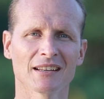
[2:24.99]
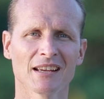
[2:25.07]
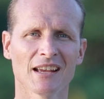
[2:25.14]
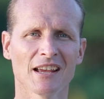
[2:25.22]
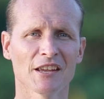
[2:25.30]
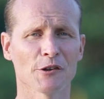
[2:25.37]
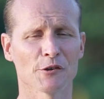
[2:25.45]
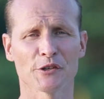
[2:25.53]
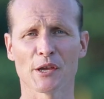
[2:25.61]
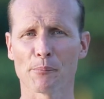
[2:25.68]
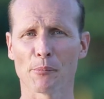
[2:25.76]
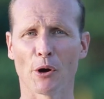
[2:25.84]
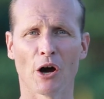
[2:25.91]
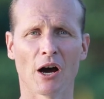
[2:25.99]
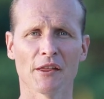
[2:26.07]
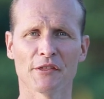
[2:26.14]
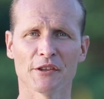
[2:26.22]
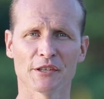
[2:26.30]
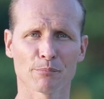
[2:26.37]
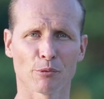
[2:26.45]
then get
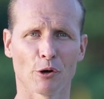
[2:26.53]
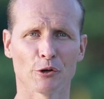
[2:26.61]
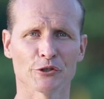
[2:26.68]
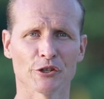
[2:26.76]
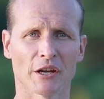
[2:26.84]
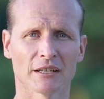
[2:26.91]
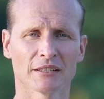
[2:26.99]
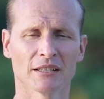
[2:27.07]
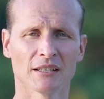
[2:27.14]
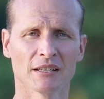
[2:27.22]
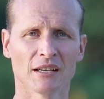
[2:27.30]
behind this project.